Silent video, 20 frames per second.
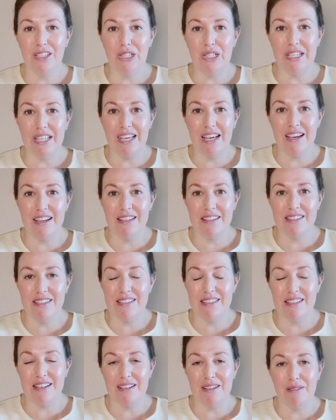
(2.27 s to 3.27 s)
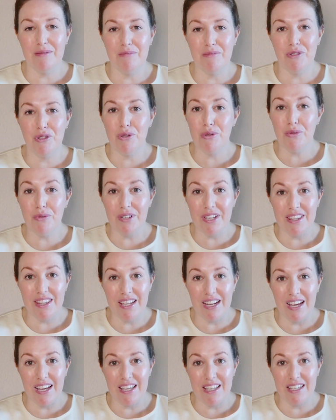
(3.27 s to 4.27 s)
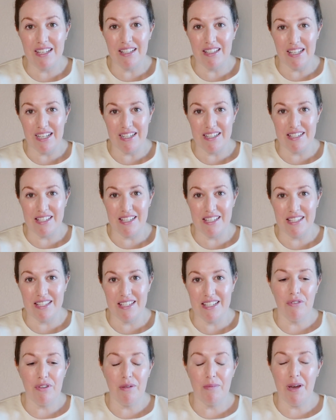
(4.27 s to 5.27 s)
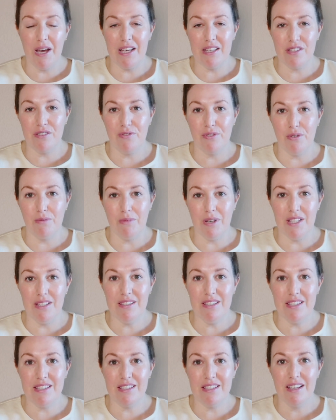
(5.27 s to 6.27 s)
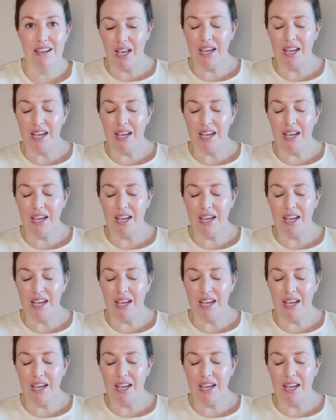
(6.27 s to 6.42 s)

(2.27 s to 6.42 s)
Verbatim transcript: look at some jewelry that I collected over the past few months.